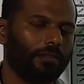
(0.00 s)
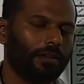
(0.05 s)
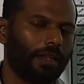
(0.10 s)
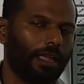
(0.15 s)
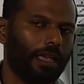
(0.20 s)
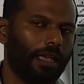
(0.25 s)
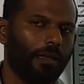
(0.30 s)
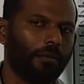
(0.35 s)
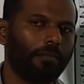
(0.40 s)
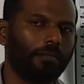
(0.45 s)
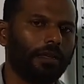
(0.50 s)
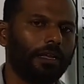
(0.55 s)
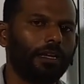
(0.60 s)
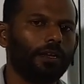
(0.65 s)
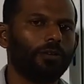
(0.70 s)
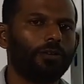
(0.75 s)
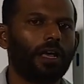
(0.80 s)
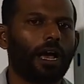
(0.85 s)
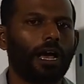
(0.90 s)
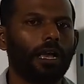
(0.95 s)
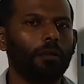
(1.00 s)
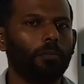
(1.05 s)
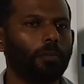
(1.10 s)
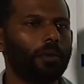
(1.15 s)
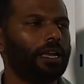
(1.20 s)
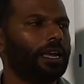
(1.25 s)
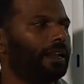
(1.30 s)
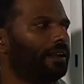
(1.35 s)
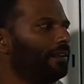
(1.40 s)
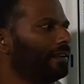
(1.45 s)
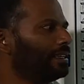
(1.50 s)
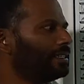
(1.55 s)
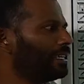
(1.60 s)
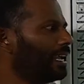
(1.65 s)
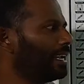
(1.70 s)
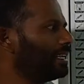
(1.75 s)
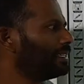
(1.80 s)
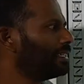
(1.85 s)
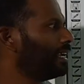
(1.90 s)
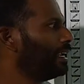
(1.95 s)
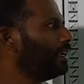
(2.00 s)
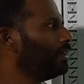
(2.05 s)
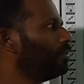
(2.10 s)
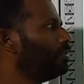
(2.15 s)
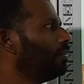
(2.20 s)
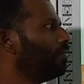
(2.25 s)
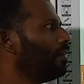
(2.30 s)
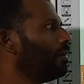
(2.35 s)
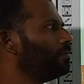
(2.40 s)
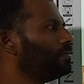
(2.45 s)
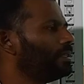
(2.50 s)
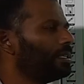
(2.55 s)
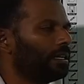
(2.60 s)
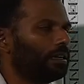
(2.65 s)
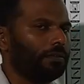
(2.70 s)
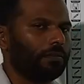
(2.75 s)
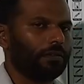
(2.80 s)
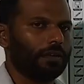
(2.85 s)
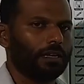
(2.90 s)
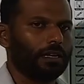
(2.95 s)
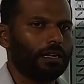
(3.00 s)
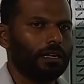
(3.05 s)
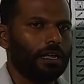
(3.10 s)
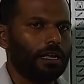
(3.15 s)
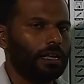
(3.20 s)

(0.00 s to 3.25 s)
name into the IP address and send to the web server.